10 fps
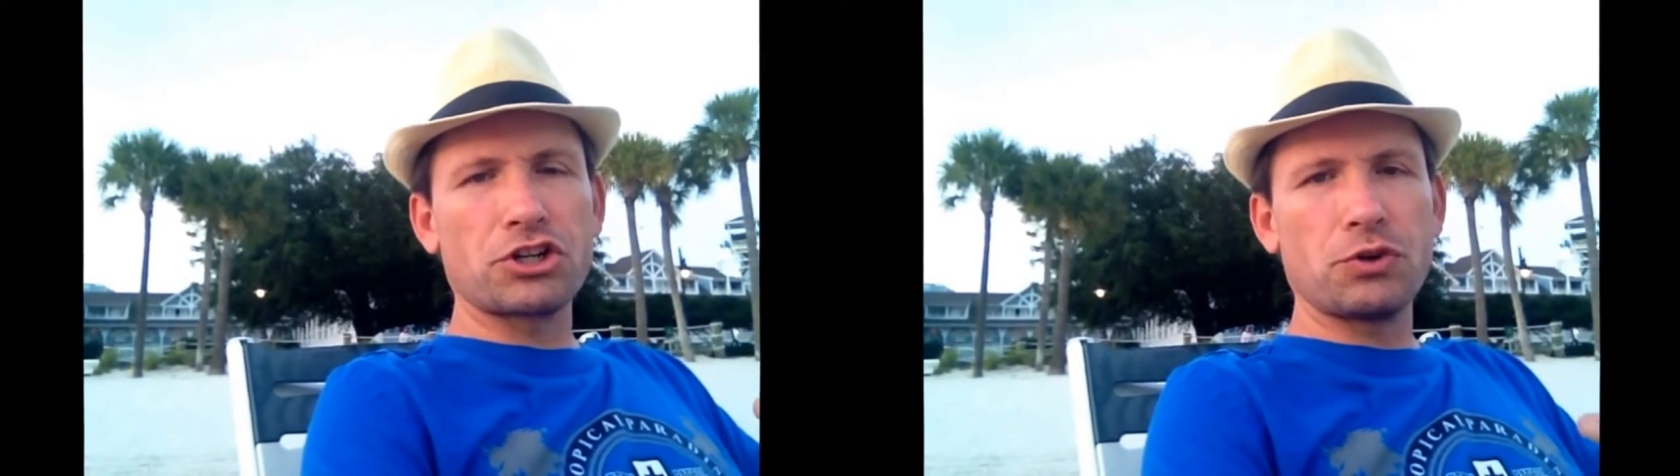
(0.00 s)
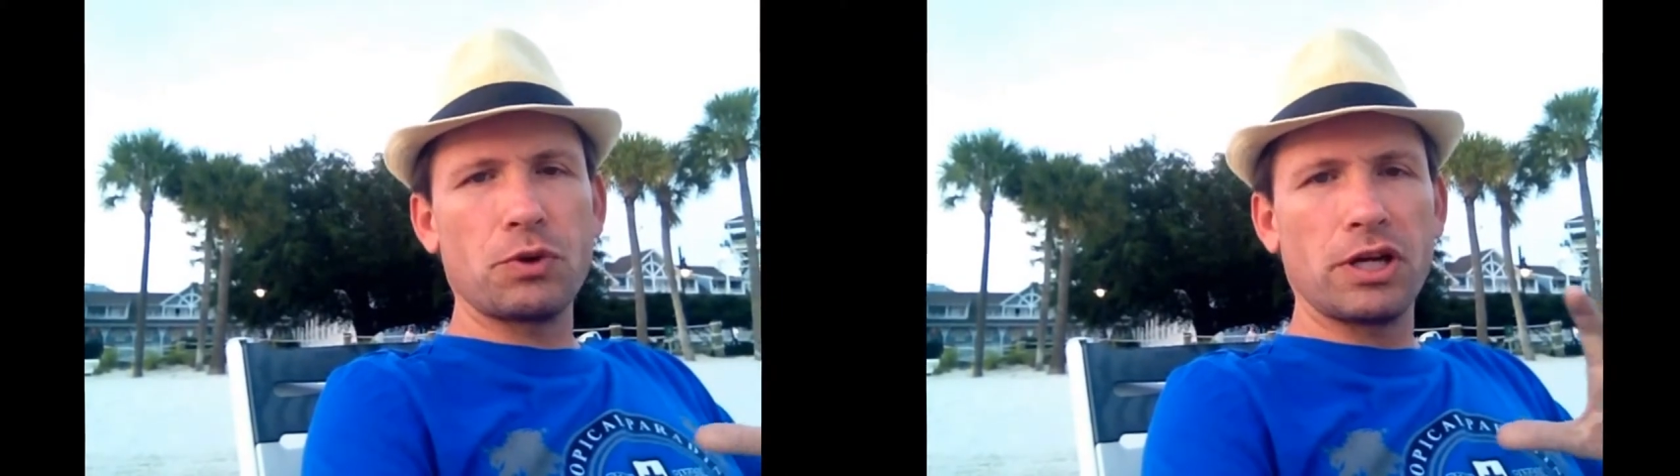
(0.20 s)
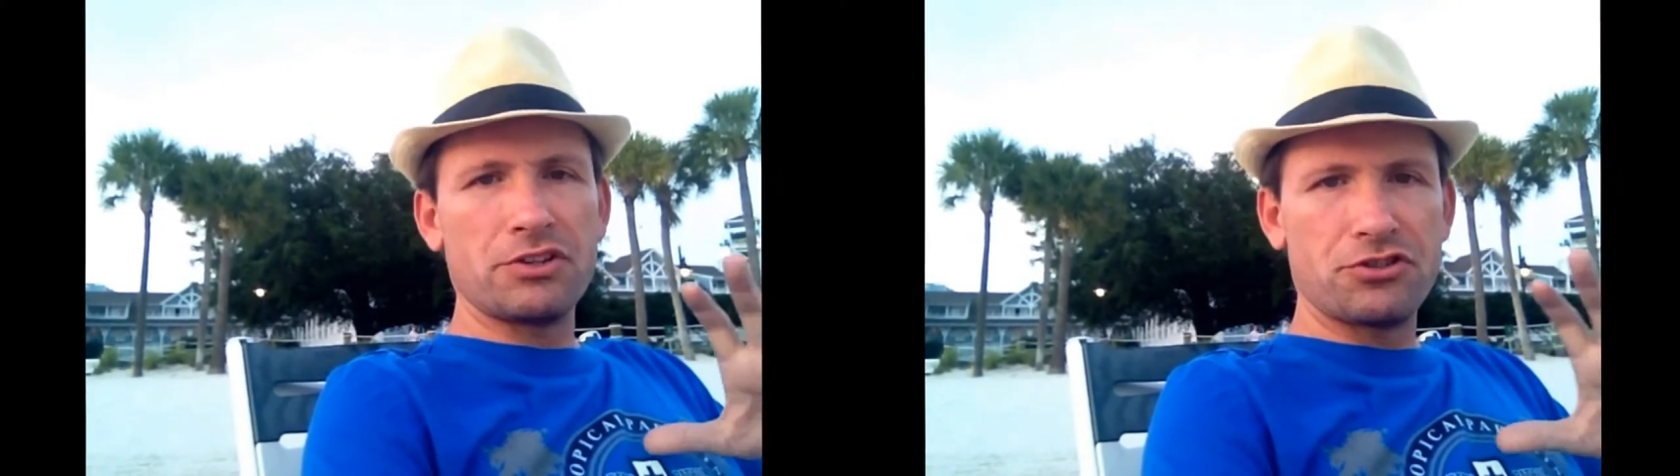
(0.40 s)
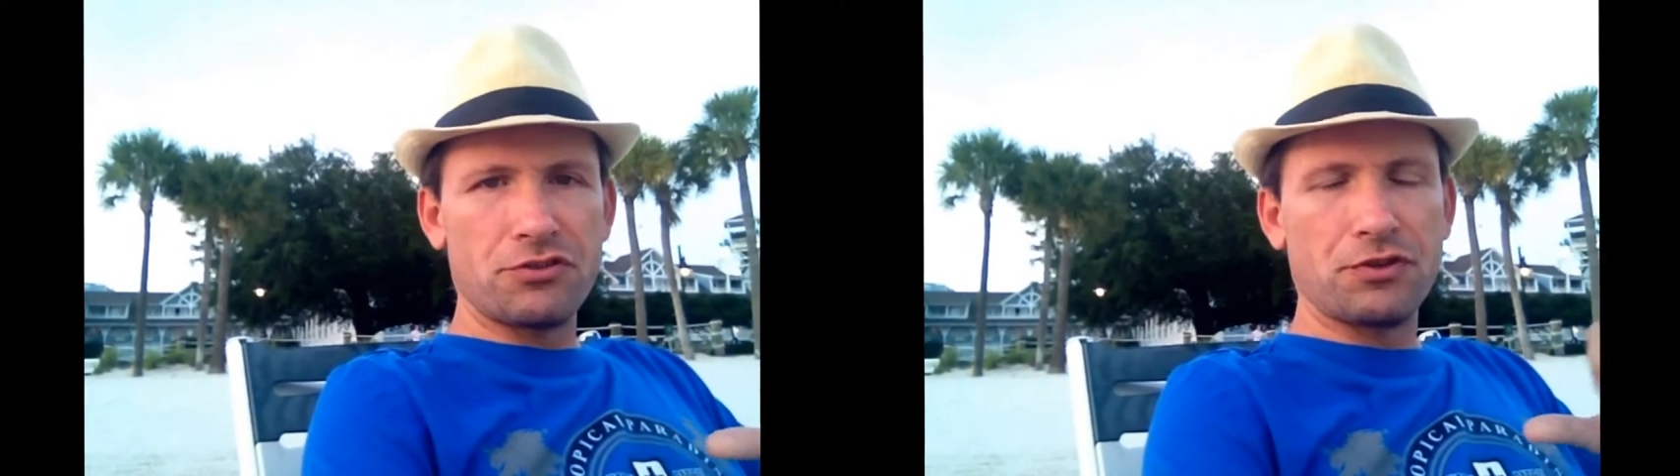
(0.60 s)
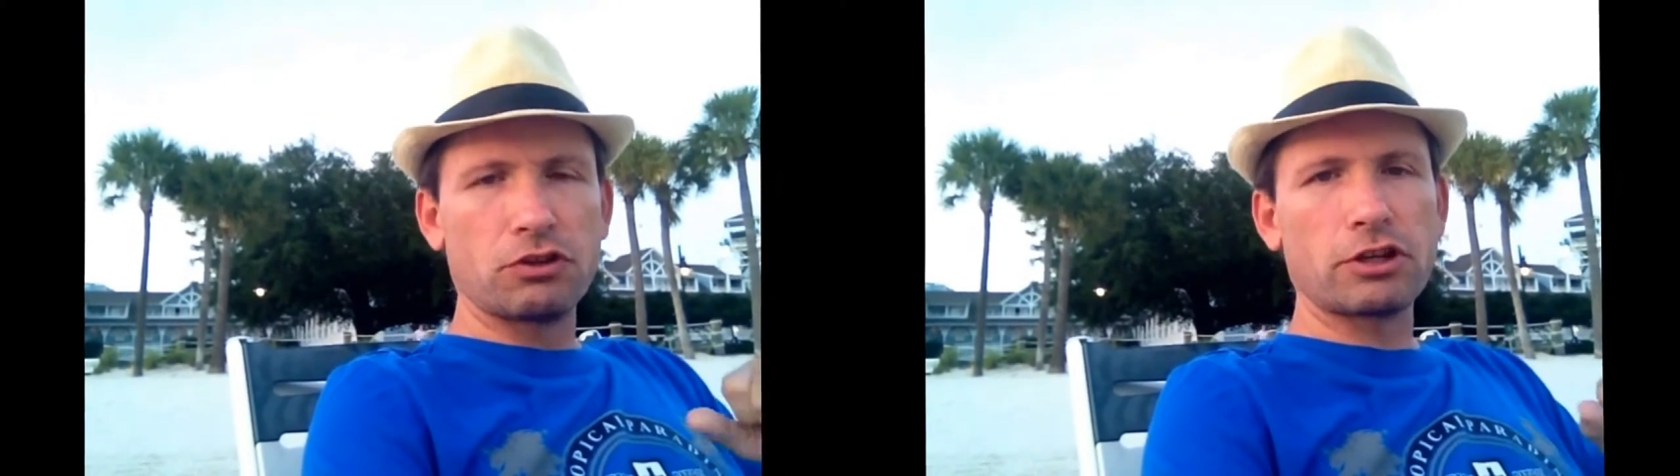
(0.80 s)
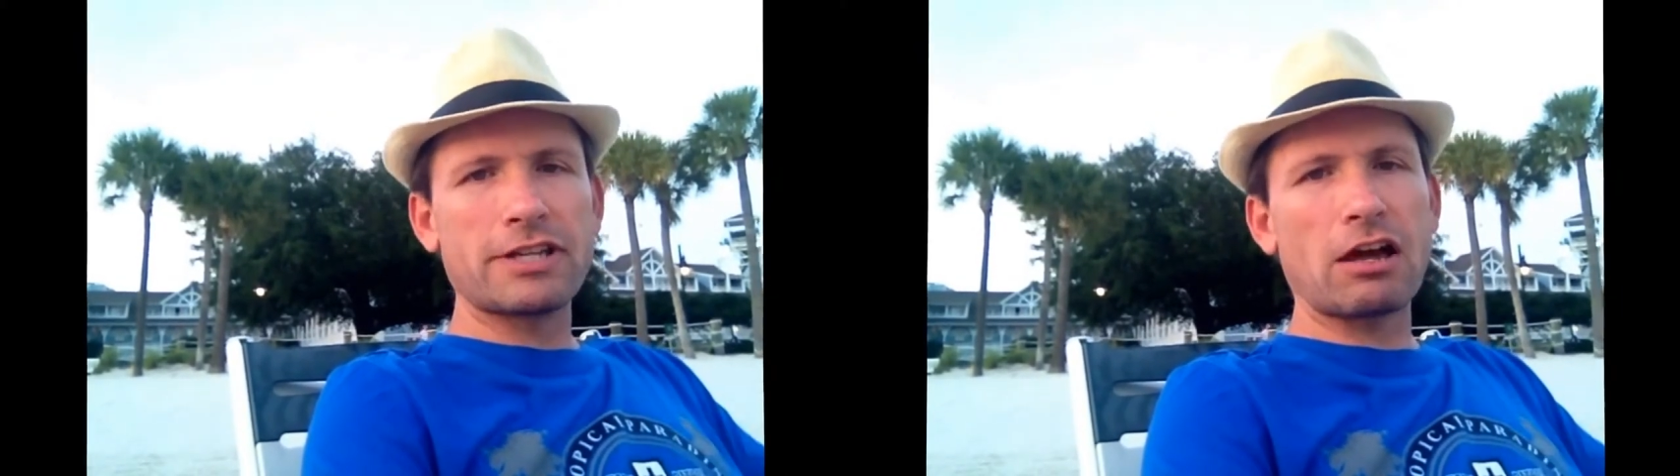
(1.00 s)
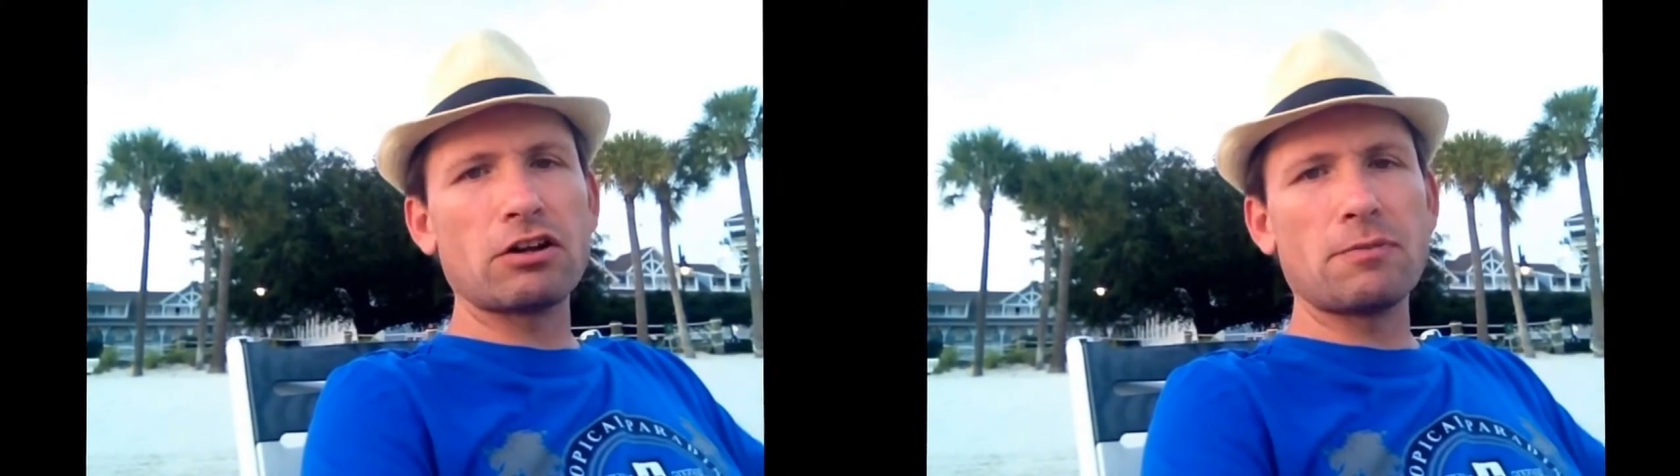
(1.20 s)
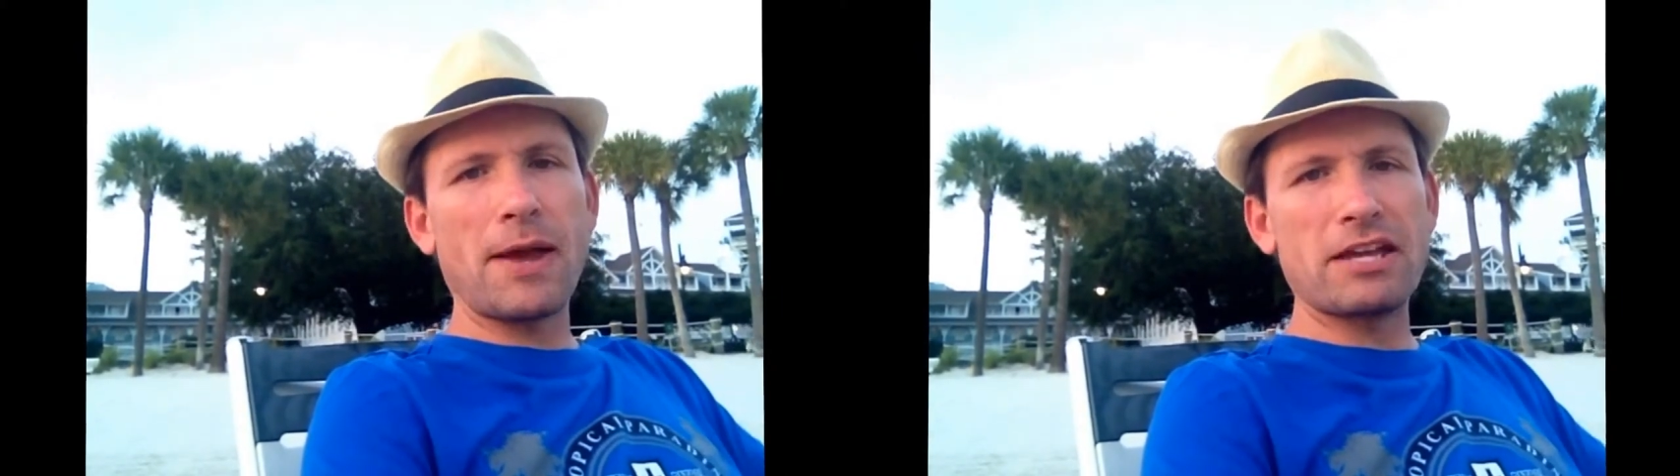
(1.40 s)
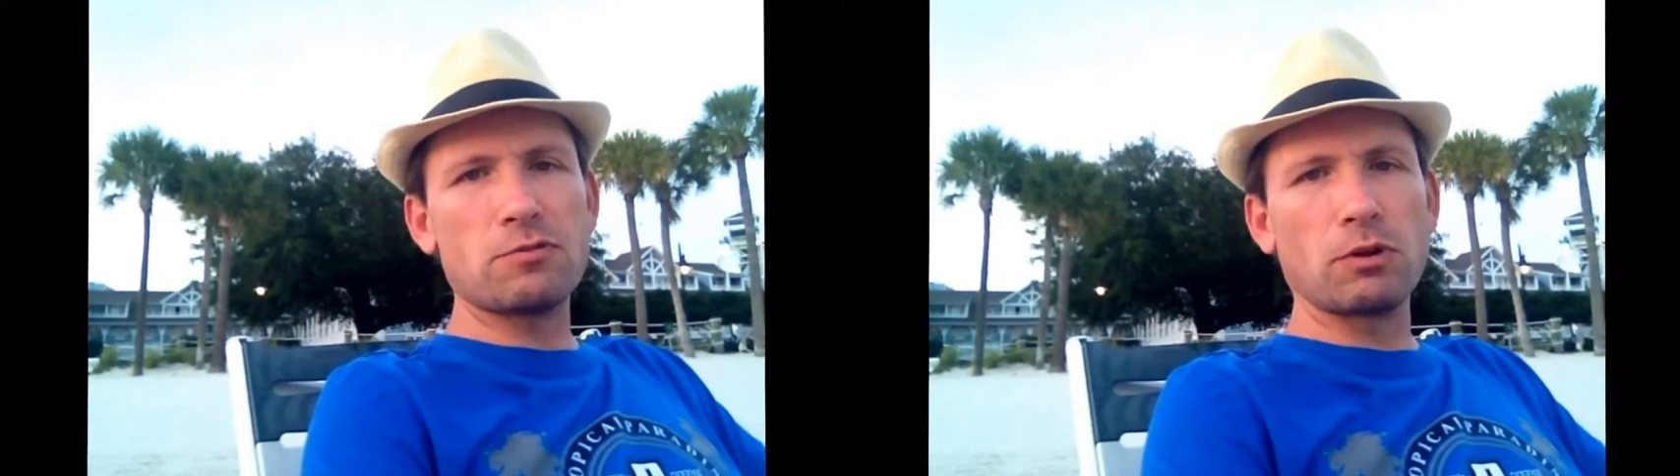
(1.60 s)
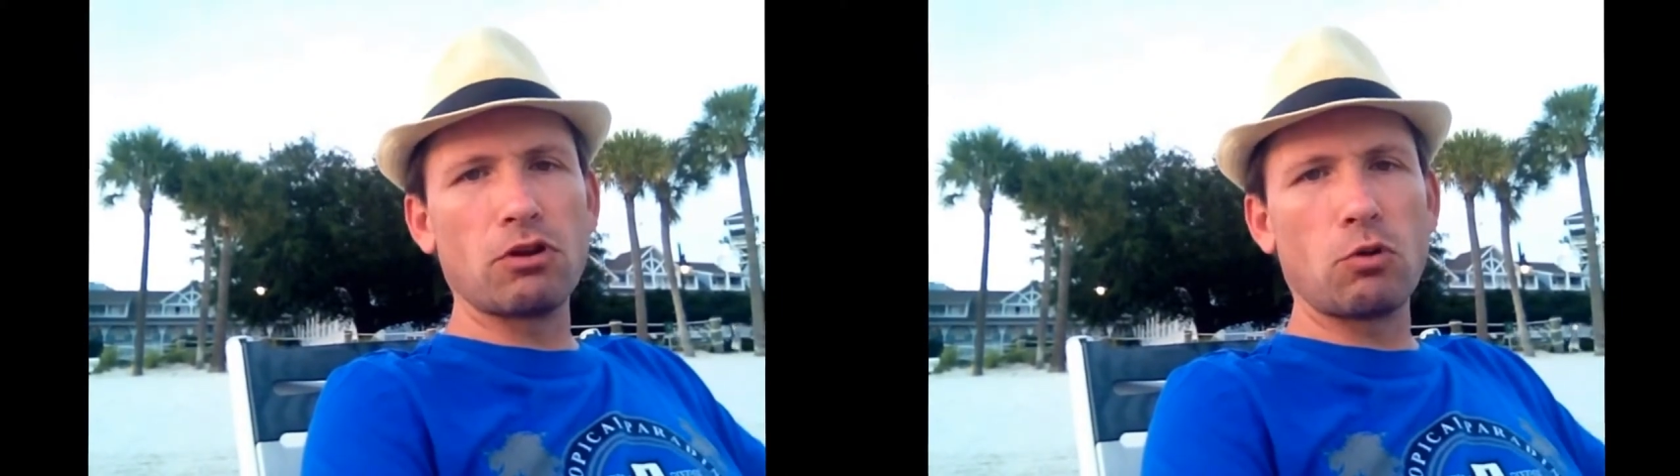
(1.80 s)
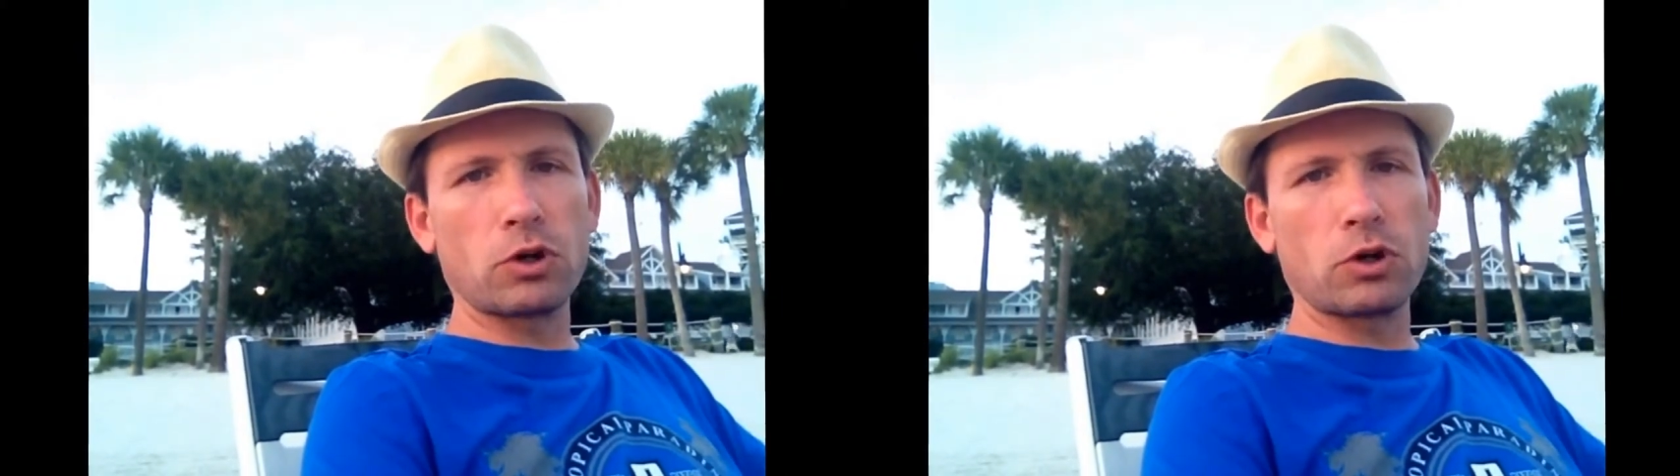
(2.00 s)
doing is if you look down on the page below,